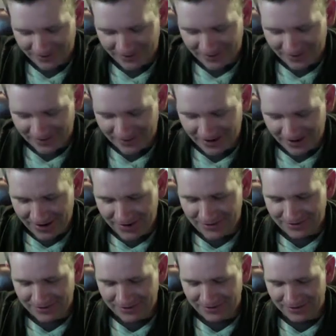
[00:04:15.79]

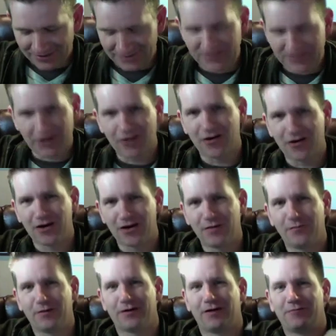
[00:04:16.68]
guys, sorry,
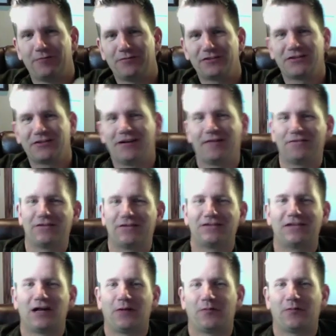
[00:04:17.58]
but I'm just going to have to
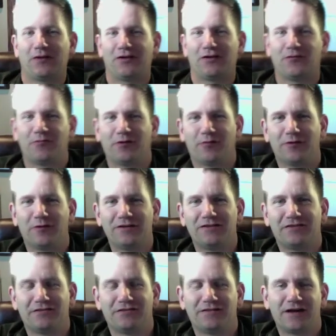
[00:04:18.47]
stop you. I don't want to waste your
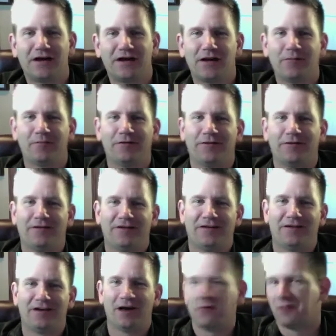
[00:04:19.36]
time.
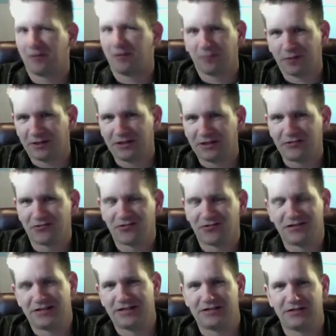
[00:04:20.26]
I'm not really
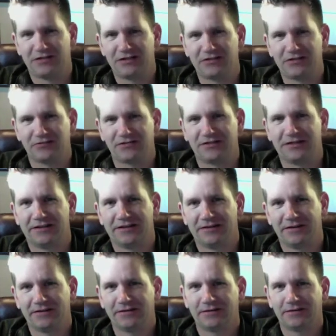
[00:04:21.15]
interested in
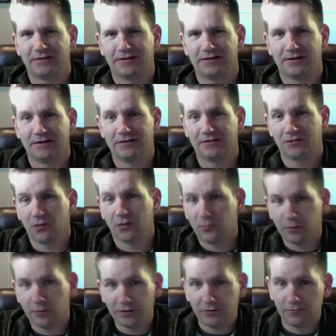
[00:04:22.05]
this. And so
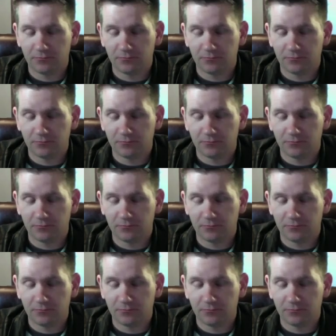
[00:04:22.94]
we